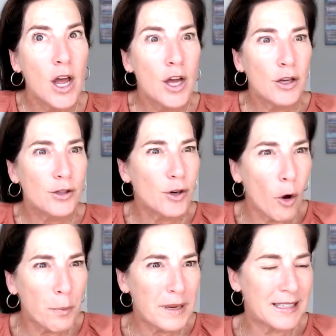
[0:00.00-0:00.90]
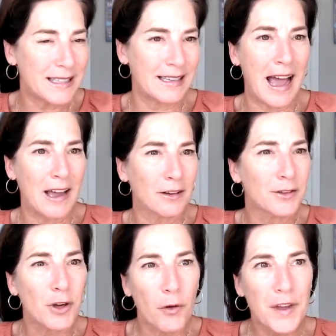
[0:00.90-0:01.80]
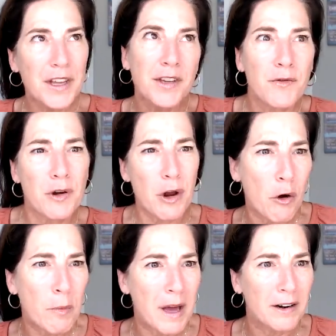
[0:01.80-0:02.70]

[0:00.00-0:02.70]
Don't be in denial. Don't think you know better.